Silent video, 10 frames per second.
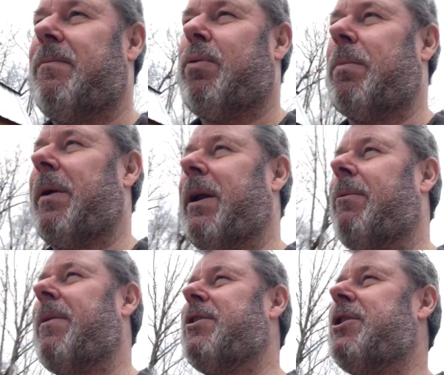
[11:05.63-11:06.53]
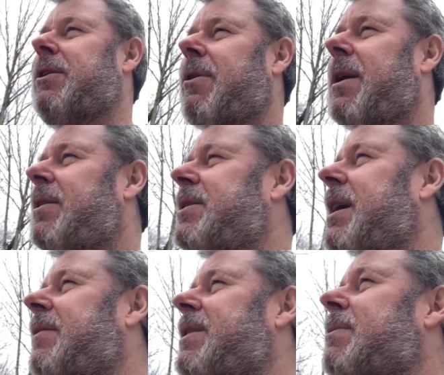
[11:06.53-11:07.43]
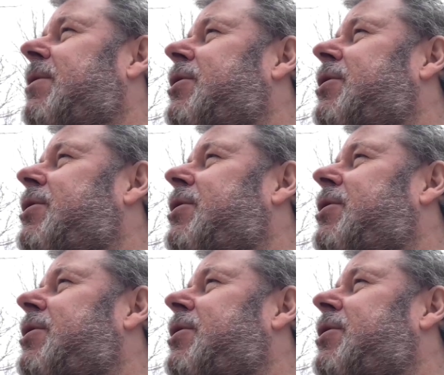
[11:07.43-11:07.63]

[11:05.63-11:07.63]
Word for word: probably going to run the generator to get this one